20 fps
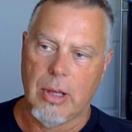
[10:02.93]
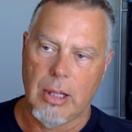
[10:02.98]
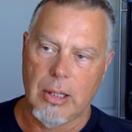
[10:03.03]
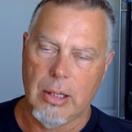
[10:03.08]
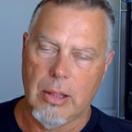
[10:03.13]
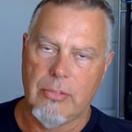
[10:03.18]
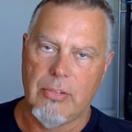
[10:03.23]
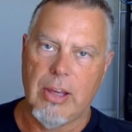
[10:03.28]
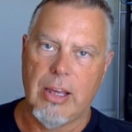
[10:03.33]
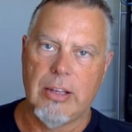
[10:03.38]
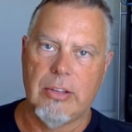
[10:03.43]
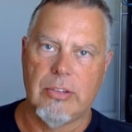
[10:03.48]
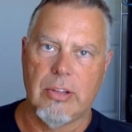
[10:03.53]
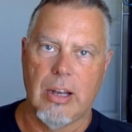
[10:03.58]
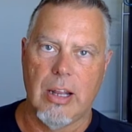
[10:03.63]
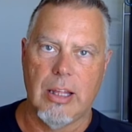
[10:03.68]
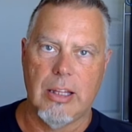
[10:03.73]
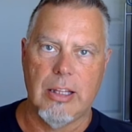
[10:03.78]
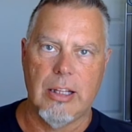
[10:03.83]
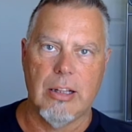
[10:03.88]
I love eggs,
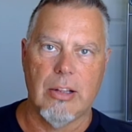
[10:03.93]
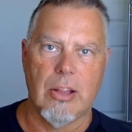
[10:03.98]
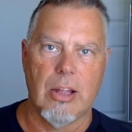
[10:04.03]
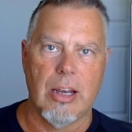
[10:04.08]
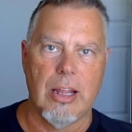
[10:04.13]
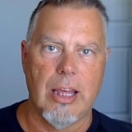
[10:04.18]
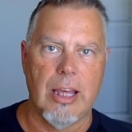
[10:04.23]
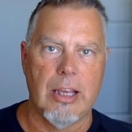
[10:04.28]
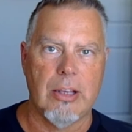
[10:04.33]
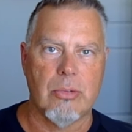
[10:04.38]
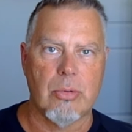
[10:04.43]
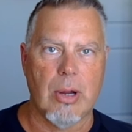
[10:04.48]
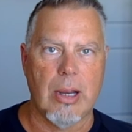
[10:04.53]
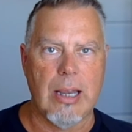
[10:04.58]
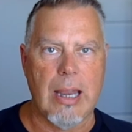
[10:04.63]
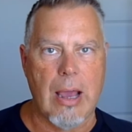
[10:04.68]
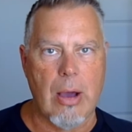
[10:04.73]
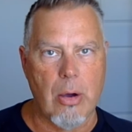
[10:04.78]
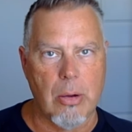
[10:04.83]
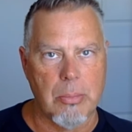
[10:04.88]
and I eat a lot of eggs. Right
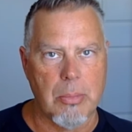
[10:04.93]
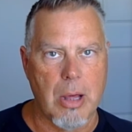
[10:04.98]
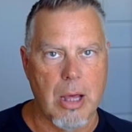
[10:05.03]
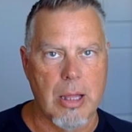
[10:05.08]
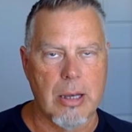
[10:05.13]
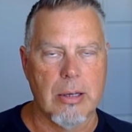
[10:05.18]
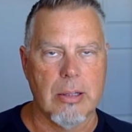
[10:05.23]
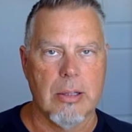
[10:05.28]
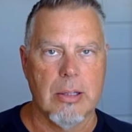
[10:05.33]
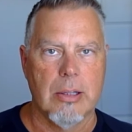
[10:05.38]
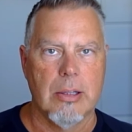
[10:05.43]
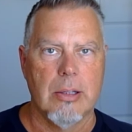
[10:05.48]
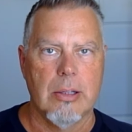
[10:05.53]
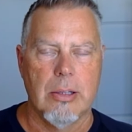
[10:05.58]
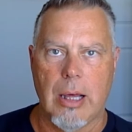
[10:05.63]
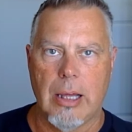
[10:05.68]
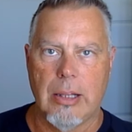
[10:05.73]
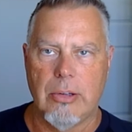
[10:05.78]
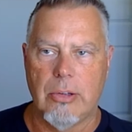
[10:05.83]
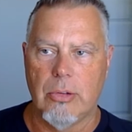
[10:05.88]
now, I'm not.
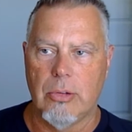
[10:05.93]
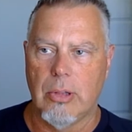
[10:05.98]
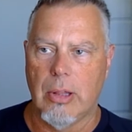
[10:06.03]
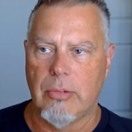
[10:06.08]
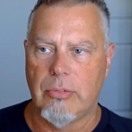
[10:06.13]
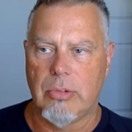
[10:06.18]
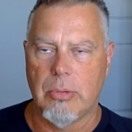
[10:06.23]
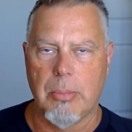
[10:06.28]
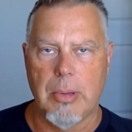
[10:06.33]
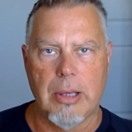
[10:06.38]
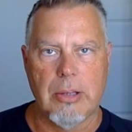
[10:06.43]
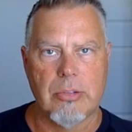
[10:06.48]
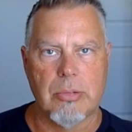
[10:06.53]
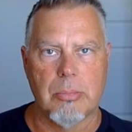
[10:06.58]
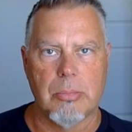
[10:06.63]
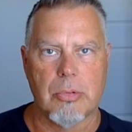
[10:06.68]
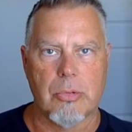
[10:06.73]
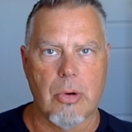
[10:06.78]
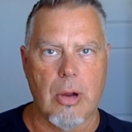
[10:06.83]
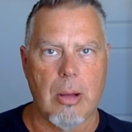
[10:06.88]
I do love to make
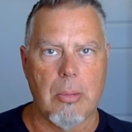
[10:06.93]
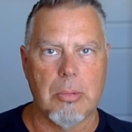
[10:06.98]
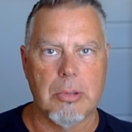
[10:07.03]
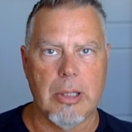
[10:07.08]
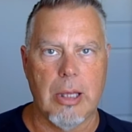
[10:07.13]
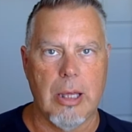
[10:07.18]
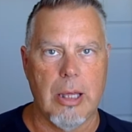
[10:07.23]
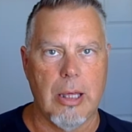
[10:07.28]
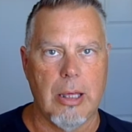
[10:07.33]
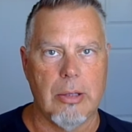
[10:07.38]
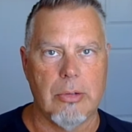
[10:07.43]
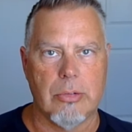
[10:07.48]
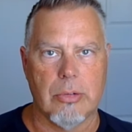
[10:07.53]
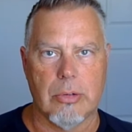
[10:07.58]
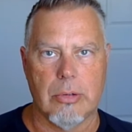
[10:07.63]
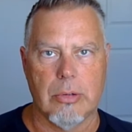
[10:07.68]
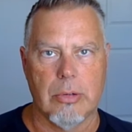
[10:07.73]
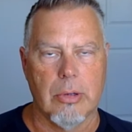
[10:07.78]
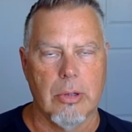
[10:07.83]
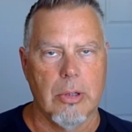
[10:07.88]
some scrambled eggs,
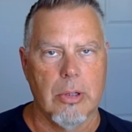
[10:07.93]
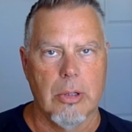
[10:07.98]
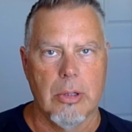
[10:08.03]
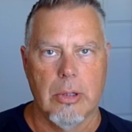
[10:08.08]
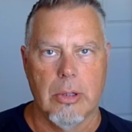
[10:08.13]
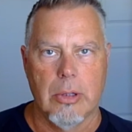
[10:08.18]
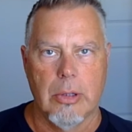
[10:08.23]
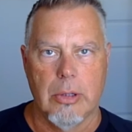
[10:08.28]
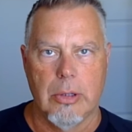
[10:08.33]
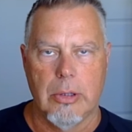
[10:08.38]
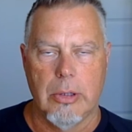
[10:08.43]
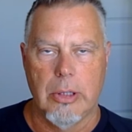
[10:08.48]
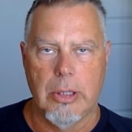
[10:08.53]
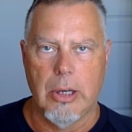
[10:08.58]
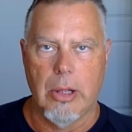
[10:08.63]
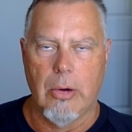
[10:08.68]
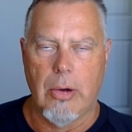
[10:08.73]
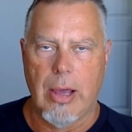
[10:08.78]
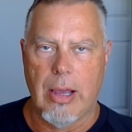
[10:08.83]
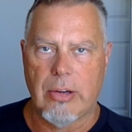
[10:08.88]
or
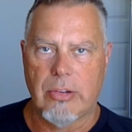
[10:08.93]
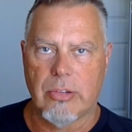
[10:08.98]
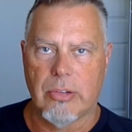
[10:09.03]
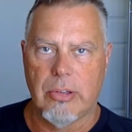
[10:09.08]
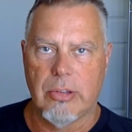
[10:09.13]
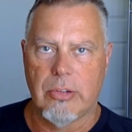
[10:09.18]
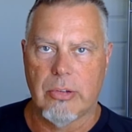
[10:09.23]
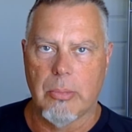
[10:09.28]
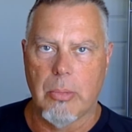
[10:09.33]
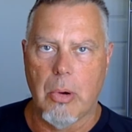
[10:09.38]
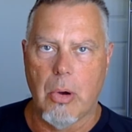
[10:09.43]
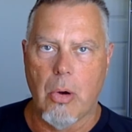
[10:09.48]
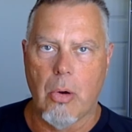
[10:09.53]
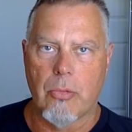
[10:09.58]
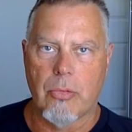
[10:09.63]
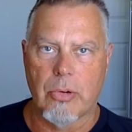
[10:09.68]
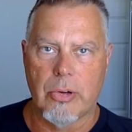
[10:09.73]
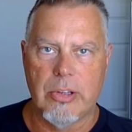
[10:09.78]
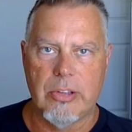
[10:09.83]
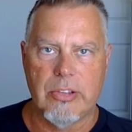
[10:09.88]
actually some
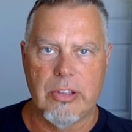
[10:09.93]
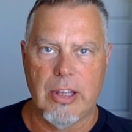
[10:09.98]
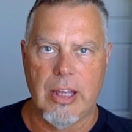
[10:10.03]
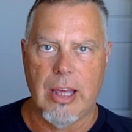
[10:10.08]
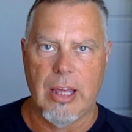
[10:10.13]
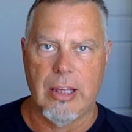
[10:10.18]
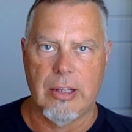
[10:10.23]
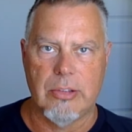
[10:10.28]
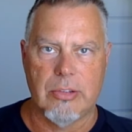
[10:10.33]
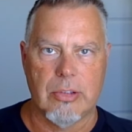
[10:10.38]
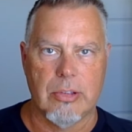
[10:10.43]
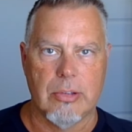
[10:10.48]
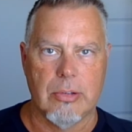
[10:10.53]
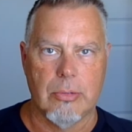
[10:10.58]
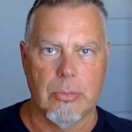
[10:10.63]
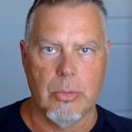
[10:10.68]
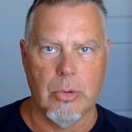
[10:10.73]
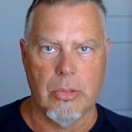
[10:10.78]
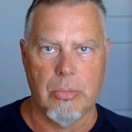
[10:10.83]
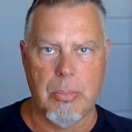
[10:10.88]
over easy eggs
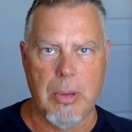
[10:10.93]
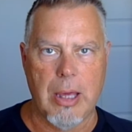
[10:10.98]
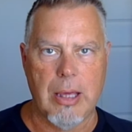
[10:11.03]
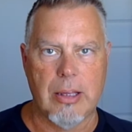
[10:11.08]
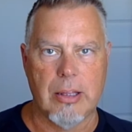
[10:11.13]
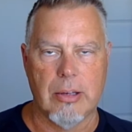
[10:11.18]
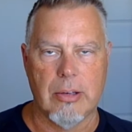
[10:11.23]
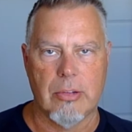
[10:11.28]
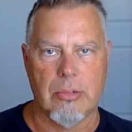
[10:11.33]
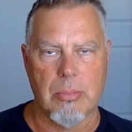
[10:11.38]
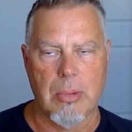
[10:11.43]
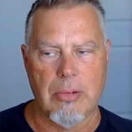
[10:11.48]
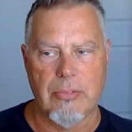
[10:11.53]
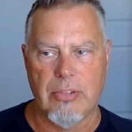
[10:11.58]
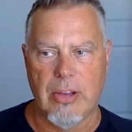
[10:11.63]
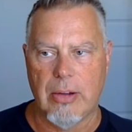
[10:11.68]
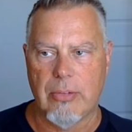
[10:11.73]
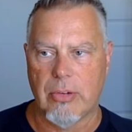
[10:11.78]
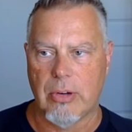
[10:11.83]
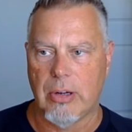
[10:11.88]
with bacon is my
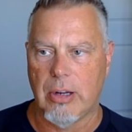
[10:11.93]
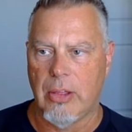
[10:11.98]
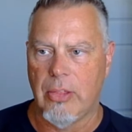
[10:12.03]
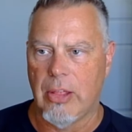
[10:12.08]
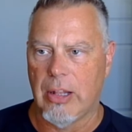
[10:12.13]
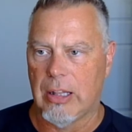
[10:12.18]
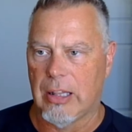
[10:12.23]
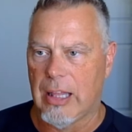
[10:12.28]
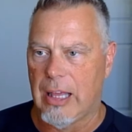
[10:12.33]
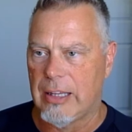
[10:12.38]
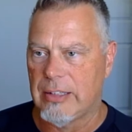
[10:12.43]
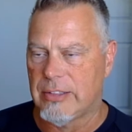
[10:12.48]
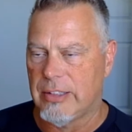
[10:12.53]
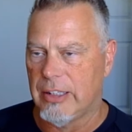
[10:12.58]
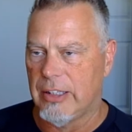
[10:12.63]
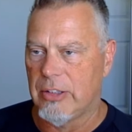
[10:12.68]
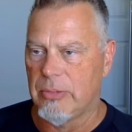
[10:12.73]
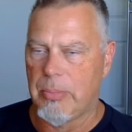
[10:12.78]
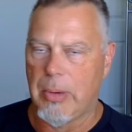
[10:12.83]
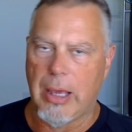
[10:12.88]
favorite. And then the last
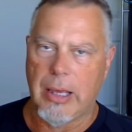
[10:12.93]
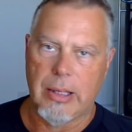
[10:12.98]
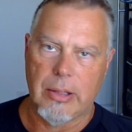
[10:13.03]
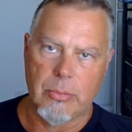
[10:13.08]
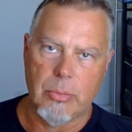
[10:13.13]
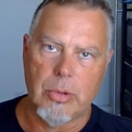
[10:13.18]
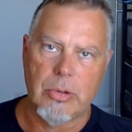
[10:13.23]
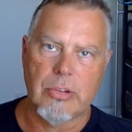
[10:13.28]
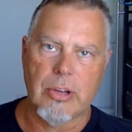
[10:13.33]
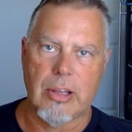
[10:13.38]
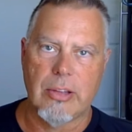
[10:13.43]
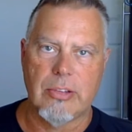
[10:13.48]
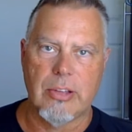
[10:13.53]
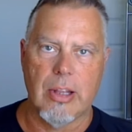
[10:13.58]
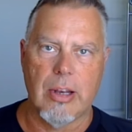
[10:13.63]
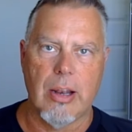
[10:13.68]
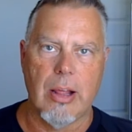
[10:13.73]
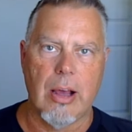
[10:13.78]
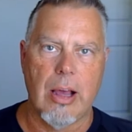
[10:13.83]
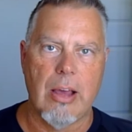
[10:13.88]
thing is bacon, which I
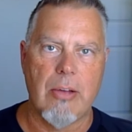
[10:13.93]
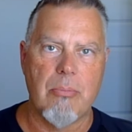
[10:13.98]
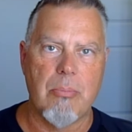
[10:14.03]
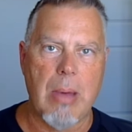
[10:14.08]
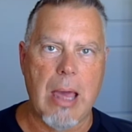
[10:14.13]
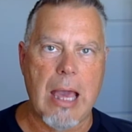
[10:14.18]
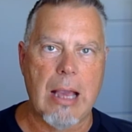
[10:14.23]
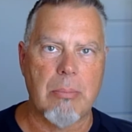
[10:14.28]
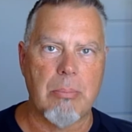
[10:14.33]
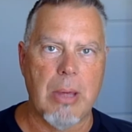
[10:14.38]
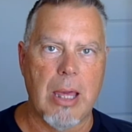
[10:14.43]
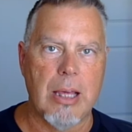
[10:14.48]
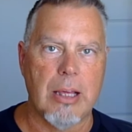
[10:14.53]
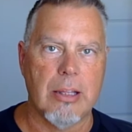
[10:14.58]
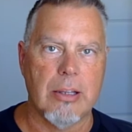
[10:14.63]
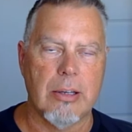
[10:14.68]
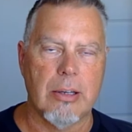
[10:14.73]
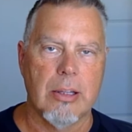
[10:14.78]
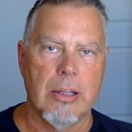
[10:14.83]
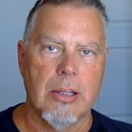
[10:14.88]
said I have bagged
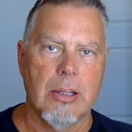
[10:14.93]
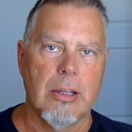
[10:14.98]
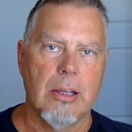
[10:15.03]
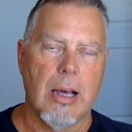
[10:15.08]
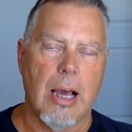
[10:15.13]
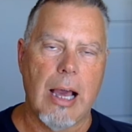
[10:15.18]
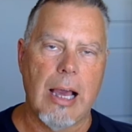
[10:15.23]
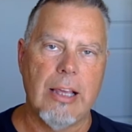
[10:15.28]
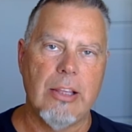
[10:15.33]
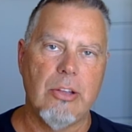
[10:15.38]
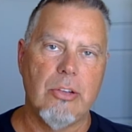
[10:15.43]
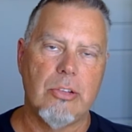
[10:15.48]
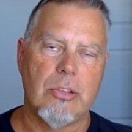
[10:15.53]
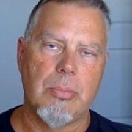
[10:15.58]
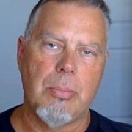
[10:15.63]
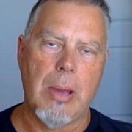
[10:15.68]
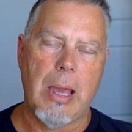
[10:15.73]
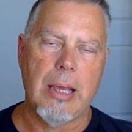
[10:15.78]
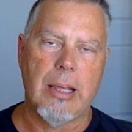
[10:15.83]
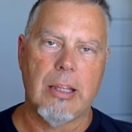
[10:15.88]
bacon. I
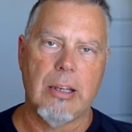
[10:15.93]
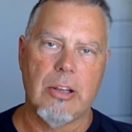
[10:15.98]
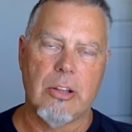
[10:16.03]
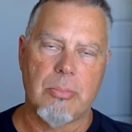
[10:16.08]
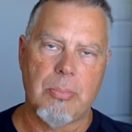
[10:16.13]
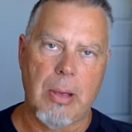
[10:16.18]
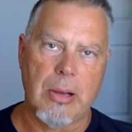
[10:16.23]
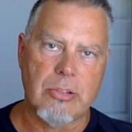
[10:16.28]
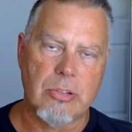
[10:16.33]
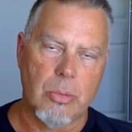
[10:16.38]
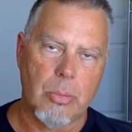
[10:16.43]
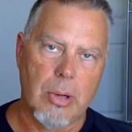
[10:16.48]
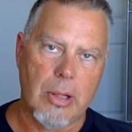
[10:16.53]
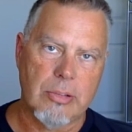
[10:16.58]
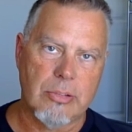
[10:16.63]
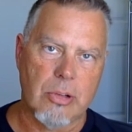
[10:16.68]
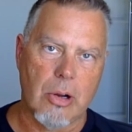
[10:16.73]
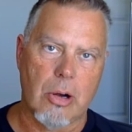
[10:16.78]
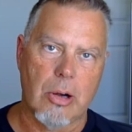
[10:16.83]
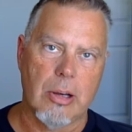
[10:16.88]
used bacon, especially when I
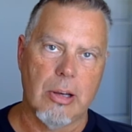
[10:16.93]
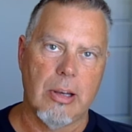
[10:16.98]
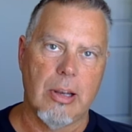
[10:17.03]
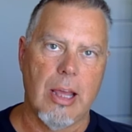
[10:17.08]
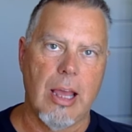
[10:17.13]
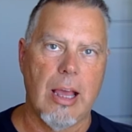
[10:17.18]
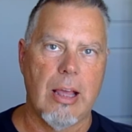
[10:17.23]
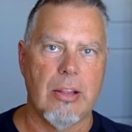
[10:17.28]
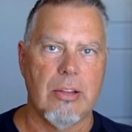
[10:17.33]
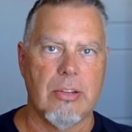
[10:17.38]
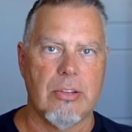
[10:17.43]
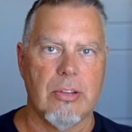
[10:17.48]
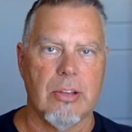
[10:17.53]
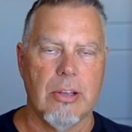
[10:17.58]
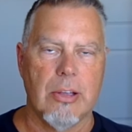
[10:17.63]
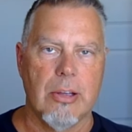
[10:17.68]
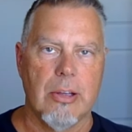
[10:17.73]
started as